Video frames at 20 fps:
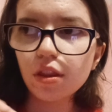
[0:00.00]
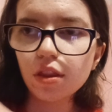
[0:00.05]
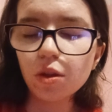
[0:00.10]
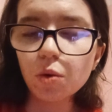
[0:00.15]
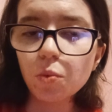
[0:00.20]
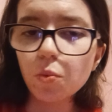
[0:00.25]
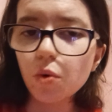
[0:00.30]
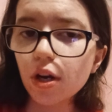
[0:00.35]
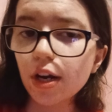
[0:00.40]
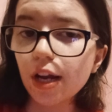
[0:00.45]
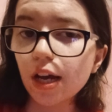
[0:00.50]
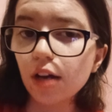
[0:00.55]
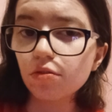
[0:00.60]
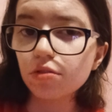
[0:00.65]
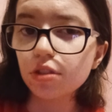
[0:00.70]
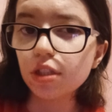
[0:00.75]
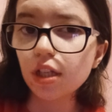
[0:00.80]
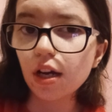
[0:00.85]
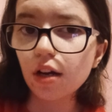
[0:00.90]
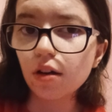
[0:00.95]
the one out
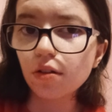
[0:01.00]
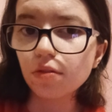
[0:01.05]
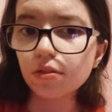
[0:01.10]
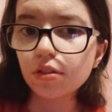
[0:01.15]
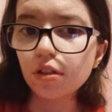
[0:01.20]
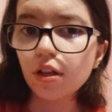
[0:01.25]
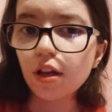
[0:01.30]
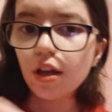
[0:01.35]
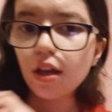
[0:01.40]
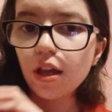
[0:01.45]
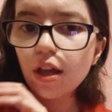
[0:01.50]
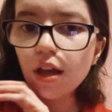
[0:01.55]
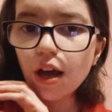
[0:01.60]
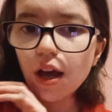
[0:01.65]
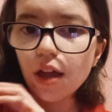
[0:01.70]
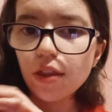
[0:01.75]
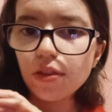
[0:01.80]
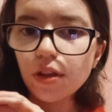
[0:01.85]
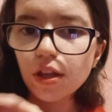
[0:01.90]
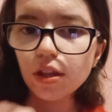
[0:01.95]
of town,
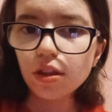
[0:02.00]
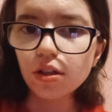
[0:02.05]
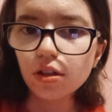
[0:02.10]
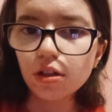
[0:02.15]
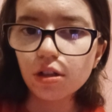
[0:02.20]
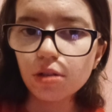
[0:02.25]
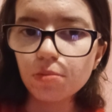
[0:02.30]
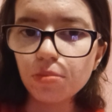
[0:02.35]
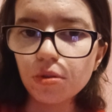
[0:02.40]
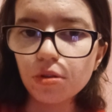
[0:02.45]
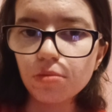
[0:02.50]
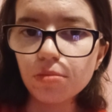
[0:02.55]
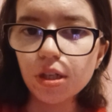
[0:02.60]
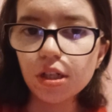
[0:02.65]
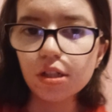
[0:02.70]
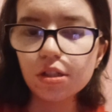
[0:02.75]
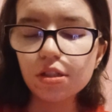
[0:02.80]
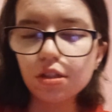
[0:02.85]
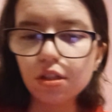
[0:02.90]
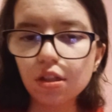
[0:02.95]
I think they're going to put me
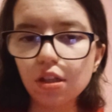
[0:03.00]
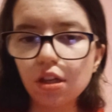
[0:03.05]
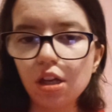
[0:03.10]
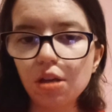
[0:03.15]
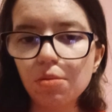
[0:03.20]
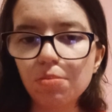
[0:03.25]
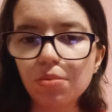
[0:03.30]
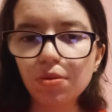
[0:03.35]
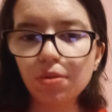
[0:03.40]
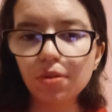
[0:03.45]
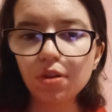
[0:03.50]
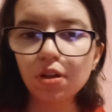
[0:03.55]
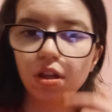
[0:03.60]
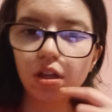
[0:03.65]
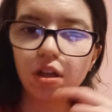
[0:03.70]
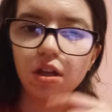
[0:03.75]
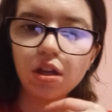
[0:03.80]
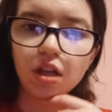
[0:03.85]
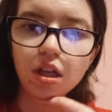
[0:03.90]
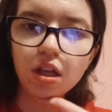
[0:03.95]
to sleep
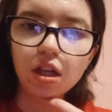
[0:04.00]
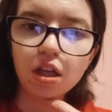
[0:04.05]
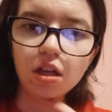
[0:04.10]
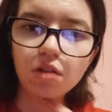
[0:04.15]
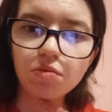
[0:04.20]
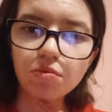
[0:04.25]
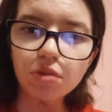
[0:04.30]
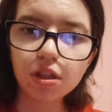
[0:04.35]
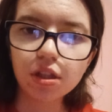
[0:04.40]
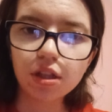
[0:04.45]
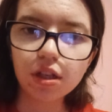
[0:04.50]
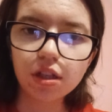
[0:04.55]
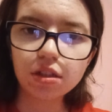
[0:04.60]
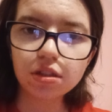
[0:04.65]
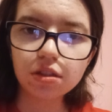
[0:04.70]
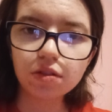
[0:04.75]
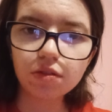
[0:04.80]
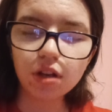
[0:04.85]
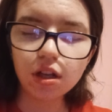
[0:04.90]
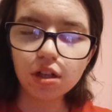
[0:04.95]
and run like
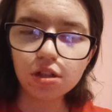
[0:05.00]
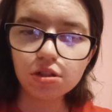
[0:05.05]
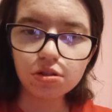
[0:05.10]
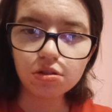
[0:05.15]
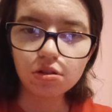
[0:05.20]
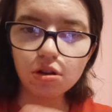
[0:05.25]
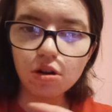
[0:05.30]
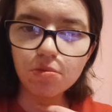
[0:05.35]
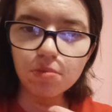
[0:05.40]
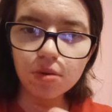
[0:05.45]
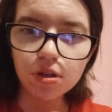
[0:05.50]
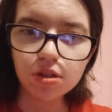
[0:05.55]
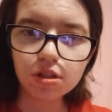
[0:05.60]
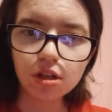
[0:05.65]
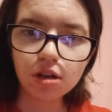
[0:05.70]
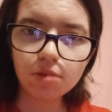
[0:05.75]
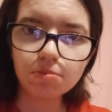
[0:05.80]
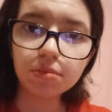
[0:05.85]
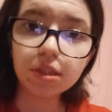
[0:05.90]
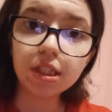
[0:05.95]
some kind of scope or
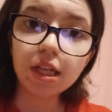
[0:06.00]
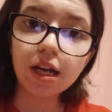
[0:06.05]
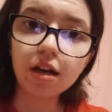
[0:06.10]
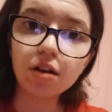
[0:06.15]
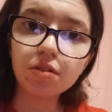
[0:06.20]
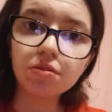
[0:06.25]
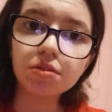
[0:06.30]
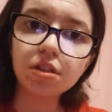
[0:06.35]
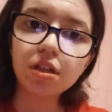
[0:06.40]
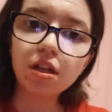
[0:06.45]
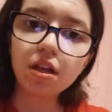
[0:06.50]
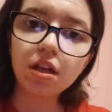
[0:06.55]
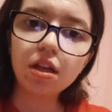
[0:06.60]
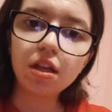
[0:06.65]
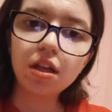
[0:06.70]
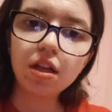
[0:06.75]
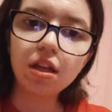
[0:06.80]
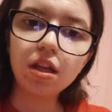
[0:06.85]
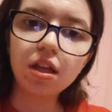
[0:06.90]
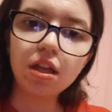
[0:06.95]
something down
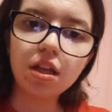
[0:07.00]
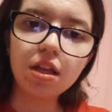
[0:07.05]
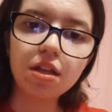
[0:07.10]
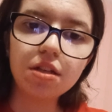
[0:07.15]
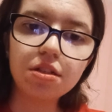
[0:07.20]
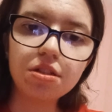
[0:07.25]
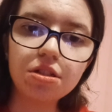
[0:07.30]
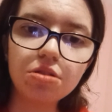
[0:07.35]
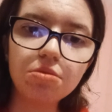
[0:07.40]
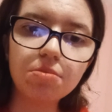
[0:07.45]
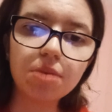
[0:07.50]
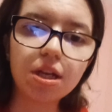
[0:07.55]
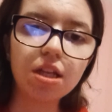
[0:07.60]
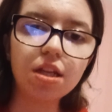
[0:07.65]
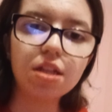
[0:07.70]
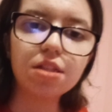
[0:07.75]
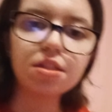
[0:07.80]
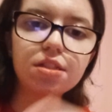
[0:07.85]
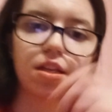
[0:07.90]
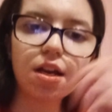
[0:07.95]
into my
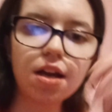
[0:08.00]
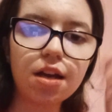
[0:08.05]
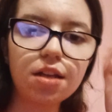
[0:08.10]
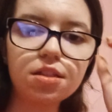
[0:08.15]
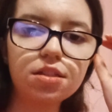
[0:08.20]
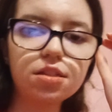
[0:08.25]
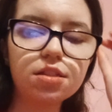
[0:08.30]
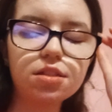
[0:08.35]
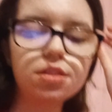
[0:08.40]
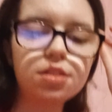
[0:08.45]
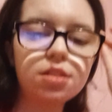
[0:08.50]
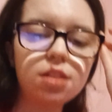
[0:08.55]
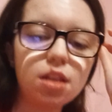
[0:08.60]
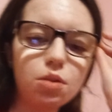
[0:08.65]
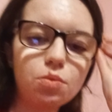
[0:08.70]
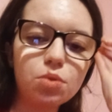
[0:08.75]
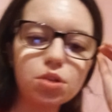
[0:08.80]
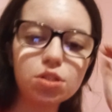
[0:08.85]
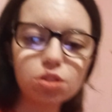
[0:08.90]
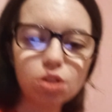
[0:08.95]
insides and
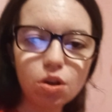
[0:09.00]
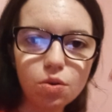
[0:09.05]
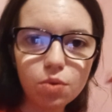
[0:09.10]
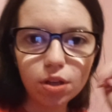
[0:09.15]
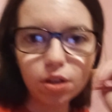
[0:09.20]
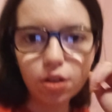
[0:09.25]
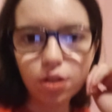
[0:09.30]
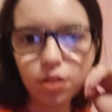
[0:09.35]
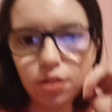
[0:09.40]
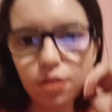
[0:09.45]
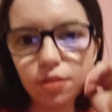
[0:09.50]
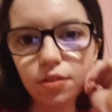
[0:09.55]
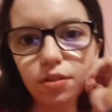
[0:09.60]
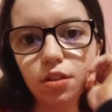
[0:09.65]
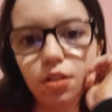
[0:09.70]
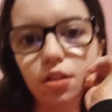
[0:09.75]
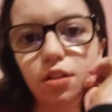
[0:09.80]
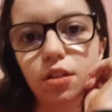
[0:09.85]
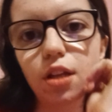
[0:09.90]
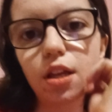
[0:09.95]
see what's going on
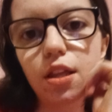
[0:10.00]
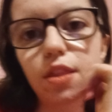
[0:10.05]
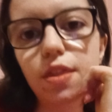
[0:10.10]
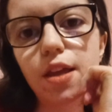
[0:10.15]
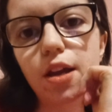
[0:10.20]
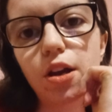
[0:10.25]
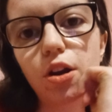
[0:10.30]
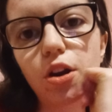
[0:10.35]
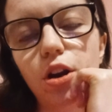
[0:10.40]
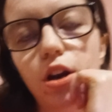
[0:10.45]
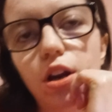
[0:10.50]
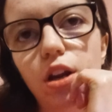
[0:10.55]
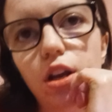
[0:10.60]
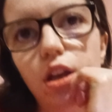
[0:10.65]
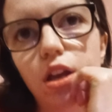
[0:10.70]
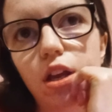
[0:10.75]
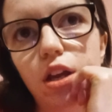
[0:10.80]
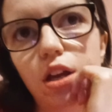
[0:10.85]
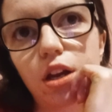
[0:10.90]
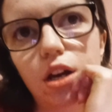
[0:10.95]
in there.
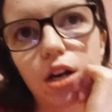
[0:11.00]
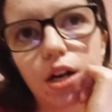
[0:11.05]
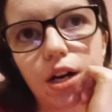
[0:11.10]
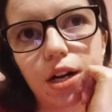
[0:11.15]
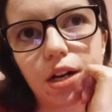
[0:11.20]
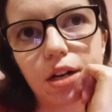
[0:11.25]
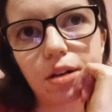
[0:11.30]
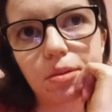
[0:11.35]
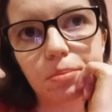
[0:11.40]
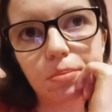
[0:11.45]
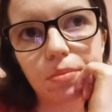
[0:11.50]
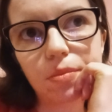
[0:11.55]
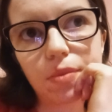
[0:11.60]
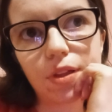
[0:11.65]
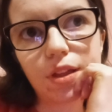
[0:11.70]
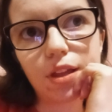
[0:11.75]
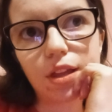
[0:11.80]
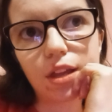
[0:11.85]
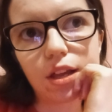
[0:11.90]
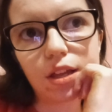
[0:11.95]
And
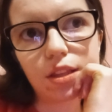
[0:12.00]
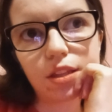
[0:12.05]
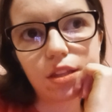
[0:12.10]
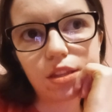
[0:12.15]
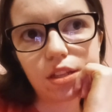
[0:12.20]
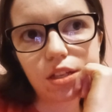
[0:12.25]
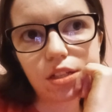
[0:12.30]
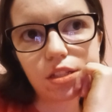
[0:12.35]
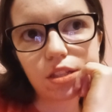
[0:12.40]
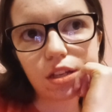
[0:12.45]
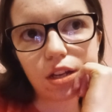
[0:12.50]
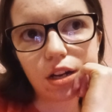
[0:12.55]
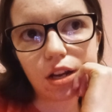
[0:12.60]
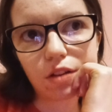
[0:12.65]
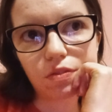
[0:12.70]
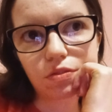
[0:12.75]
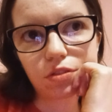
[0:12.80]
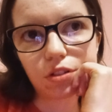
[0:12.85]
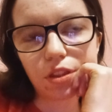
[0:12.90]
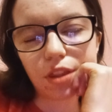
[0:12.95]
then they said
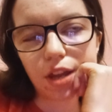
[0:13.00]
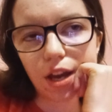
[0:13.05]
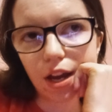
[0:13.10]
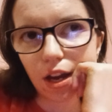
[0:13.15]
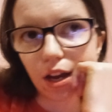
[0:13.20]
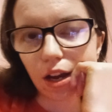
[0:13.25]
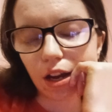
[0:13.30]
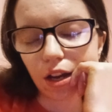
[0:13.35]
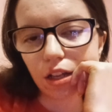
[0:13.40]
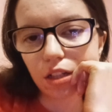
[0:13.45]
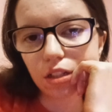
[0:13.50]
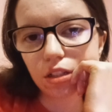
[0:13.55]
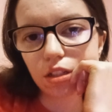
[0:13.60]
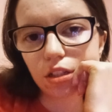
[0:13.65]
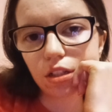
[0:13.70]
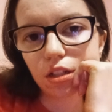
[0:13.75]
after that,